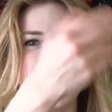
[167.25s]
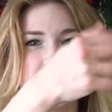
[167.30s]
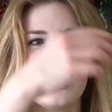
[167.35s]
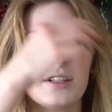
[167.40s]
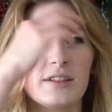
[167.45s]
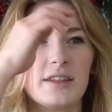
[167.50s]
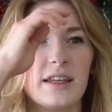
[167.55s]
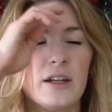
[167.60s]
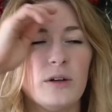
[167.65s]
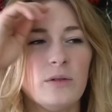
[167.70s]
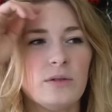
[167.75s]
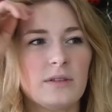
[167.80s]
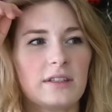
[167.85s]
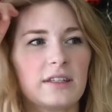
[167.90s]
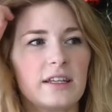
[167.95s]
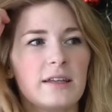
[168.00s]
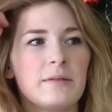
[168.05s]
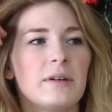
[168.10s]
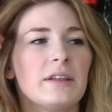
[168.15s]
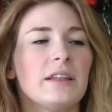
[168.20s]
edges, they don't
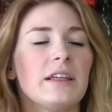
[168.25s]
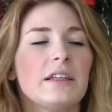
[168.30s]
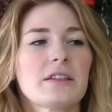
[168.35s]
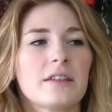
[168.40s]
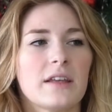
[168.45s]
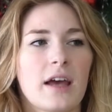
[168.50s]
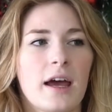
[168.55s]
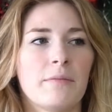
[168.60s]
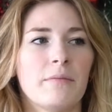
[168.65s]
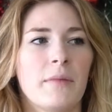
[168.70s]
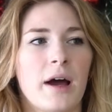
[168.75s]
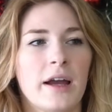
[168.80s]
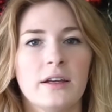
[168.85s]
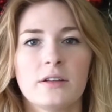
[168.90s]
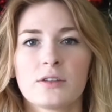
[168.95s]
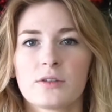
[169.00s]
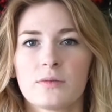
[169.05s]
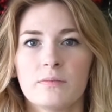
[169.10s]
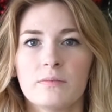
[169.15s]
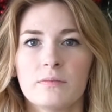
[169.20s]
seem, at least at
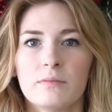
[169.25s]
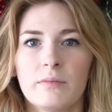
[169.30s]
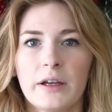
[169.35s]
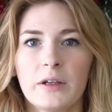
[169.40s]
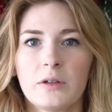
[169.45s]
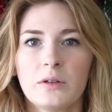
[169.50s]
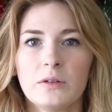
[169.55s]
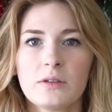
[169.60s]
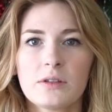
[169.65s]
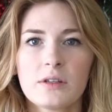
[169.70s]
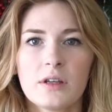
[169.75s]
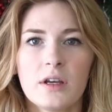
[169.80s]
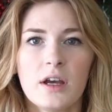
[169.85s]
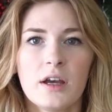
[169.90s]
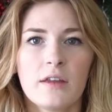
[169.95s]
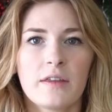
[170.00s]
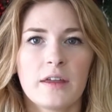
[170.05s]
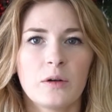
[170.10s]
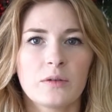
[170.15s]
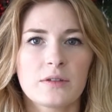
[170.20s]
Michael's,
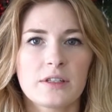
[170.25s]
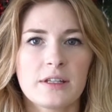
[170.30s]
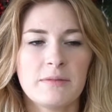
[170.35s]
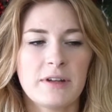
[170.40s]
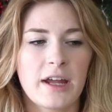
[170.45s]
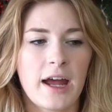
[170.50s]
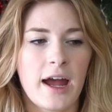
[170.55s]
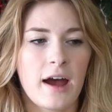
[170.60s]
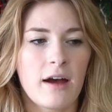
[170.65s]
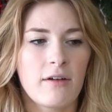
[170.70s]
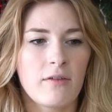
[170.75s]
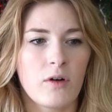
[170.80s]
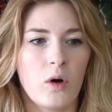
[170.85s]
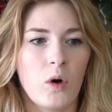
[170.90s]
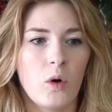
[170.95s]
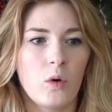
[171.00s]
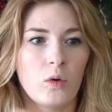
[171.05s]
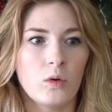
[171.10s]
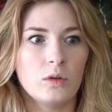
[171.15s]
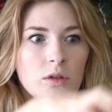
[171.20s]
they don't seem to have a
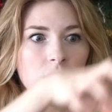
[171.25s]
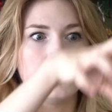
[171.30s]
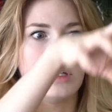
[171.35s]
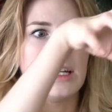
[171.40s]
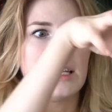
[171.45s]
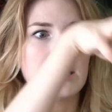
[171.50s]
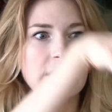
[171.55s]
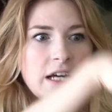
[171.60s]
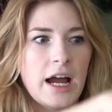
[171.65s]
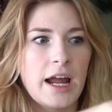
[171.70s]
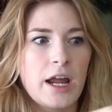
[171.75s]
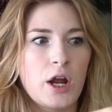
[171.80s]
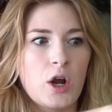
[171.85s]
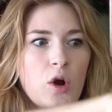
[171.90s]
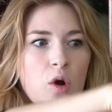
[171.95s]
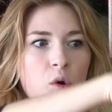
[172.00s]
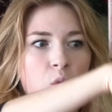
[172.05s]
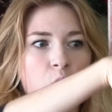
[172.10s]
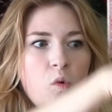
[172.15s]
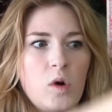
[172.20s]
whole
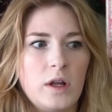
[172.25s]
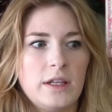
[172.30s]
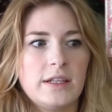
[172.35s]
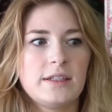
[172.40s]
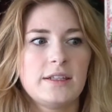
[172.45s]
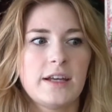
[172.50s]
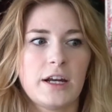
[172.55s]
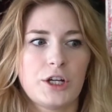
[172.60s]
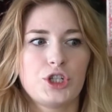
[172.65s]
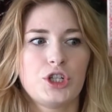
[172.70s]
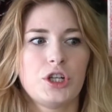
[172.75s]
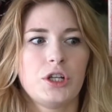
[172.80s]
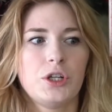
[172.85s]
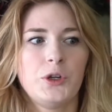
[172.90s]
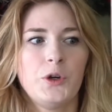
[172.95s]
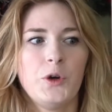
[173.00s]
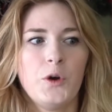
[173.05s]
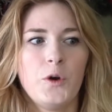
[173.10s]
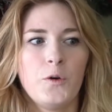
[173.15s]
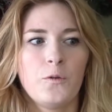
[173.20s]
entire one section
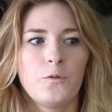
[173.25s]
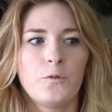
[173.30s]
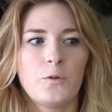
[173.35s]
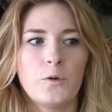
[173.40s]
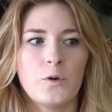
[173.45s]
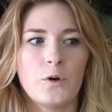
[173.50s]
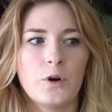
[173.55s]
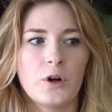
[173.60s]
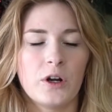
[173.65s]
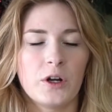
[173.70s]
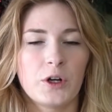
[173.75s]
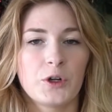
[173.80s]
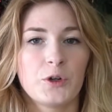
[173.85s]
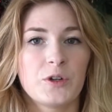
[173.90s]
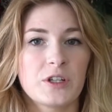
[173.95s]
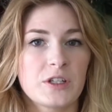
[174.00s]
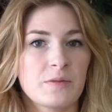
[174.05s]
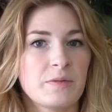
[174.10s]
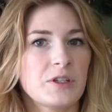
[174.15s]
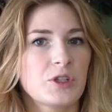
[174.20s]
for
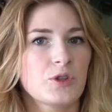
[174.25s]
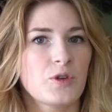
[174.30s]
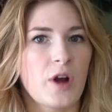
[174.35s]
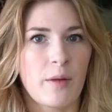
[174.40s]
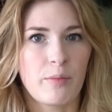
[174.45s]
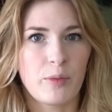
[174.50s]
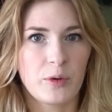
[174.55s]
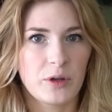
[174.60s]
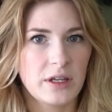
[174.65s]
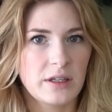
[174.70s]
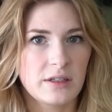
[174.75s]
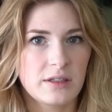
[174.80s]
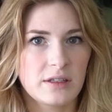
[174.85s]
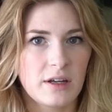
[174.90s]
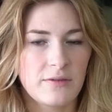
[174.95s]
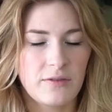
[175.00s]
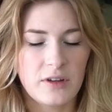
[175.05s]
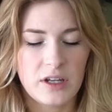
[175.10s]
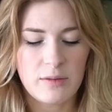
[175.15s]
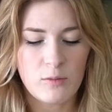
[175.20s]
Christmas scrapbooking
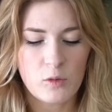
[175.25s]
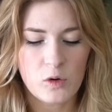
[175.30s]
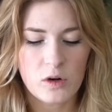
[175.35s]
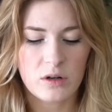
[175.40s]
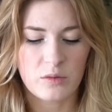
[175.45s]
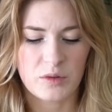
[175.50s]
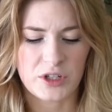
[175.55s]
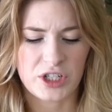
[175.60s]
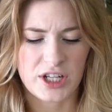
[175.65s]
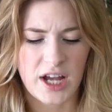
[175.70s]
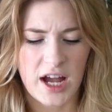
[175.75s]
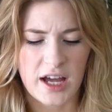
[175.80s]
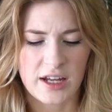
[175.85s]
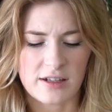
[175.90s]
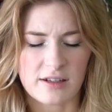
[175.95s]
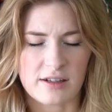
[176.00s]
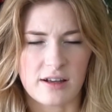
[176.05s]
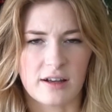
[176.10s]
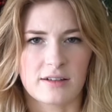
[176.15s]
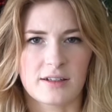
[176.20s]
stuff anymore, which kind of
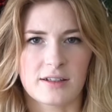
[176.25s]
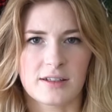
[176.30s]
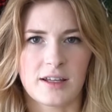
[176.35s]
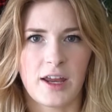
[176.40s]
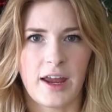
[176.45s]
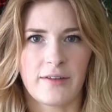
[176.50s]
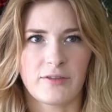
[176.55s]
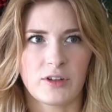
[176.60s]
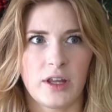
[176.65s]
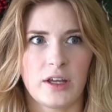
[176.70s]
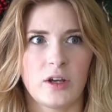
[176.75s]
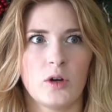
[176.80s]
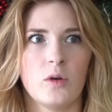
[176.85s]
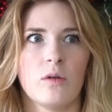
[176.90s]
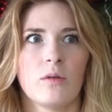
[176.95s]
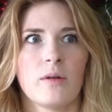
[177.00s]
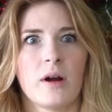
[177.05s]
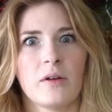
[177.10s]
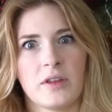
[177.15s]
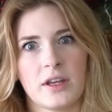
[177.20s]
sucks because then you have to
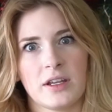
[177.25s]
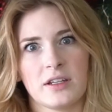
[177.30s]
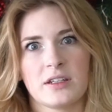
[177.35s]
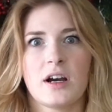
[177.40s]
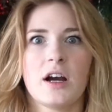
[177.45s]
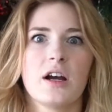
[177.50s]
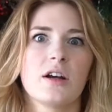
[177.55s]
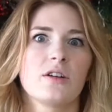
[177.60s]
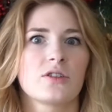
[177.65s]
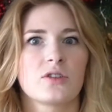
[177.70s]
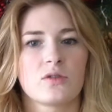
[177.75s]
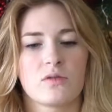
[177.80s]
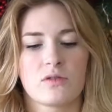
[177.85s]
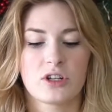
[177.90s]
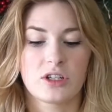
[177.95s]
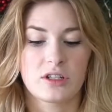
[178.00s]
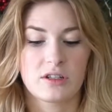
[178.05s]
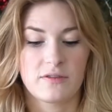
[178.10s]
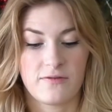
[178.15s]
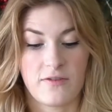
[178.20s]
go around the entire store
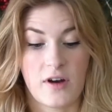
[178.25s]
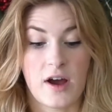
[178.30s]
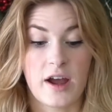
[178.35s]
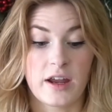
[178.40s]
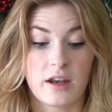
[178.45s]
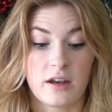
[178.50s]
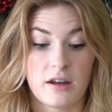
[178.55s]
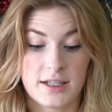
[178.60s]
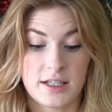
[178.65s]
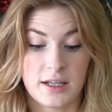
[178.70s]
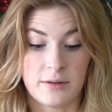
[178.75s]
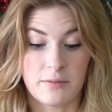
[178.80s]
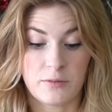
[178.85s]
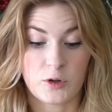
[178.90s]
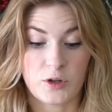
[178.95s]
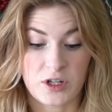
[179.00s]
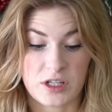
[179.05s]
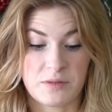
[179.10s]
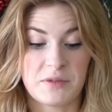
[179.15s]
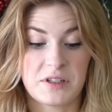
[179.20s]
just to find some
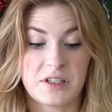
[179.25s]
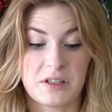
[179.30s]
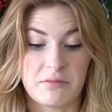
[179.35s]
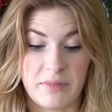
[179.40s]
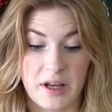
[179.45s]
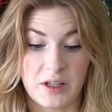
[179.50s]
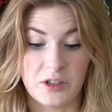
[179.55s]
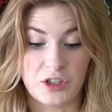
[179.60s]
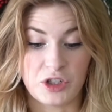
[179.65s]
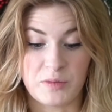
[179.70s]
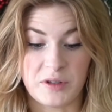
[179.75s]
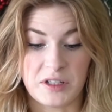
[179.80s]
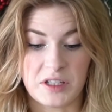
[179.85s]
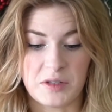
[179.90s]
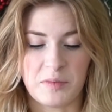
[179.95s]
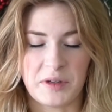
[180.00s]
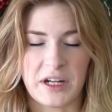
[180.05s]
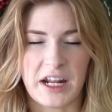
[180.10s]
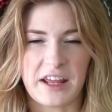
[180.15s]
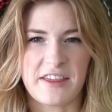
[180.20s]
Christmas embellishments,
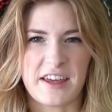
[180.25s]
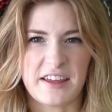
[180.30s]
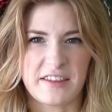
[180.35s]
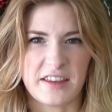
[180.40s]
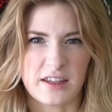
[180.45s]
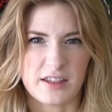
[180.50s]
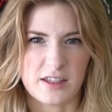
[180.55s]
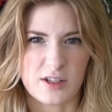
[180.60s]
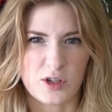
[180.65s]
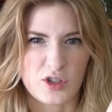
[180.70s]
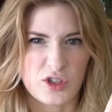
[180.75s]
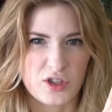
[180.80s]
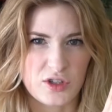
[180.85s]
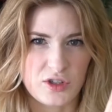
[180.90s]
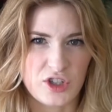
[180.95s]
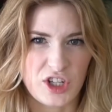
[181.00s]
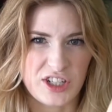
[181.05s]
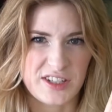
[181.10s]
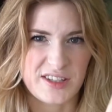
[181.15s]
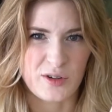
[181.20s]
but I think that's
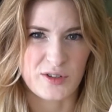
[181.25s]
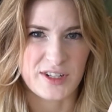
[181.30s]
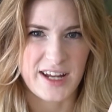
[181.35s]
just their